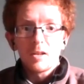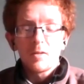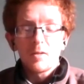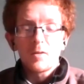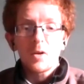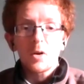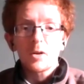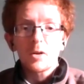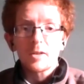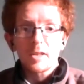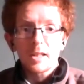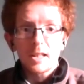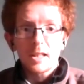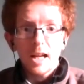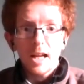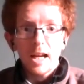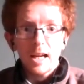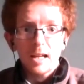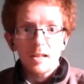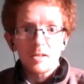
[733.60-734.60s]
14
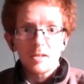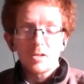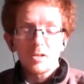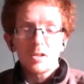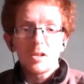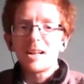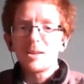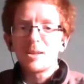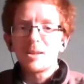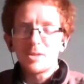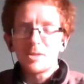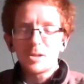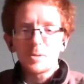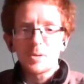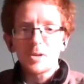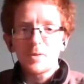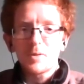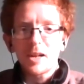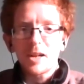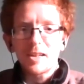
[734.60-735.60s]
days. So it was
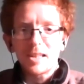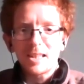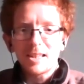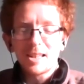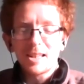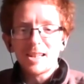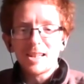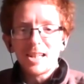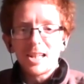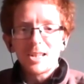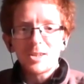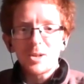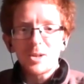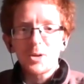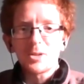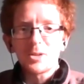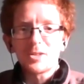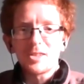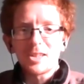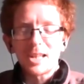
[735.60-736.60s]
a very
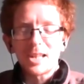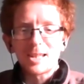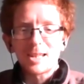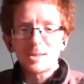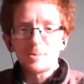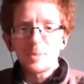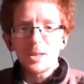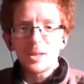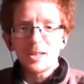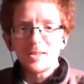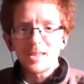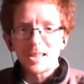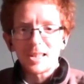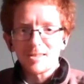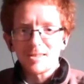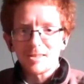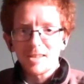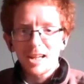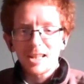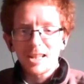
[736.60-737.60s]
daunting
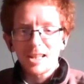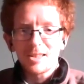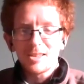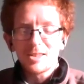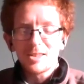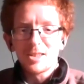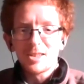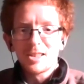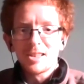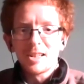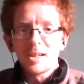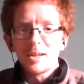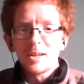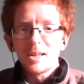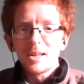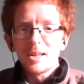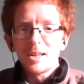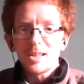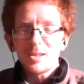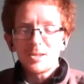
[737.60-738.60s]
experience, and
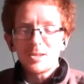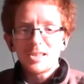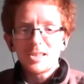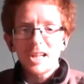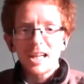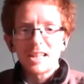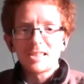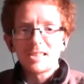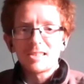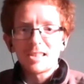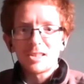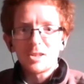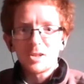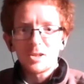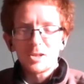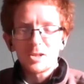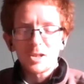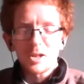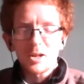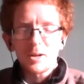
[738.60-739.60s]
you change into
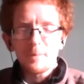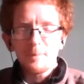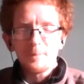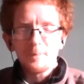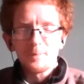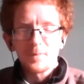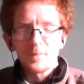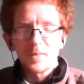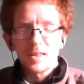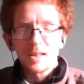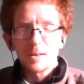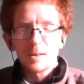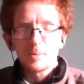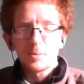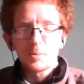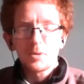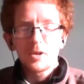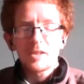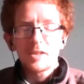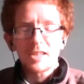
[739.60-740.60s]
your
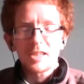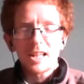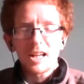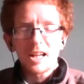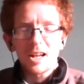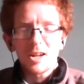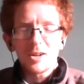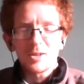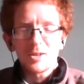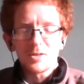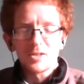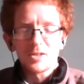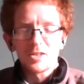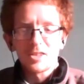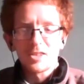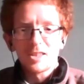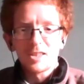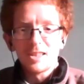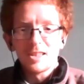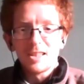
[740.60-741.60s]
prison clothes.
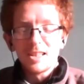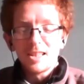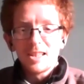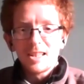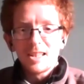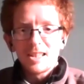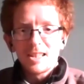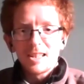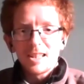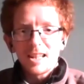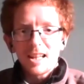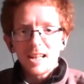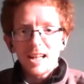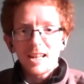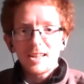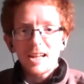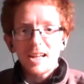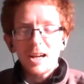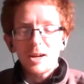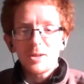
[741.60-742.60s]

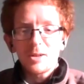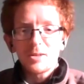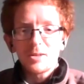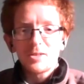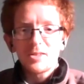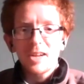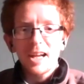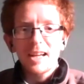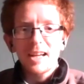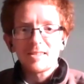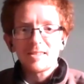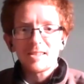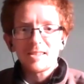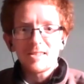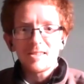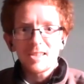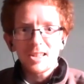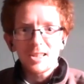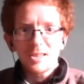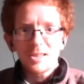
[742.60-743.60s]
And that
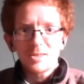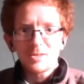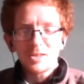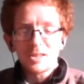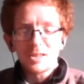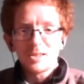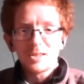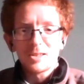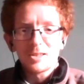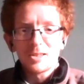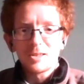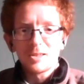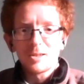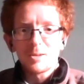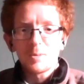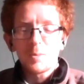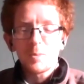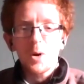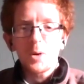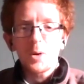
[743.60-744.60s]
uncertainty of
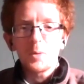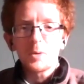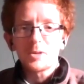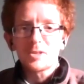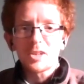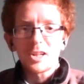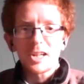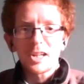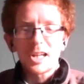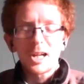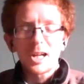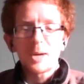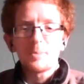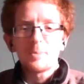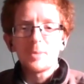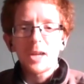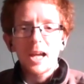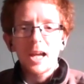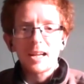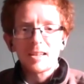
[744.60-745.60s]
what was going to come
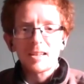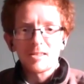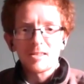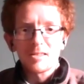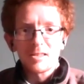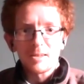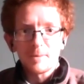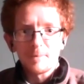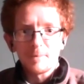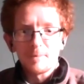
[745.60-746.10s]
next.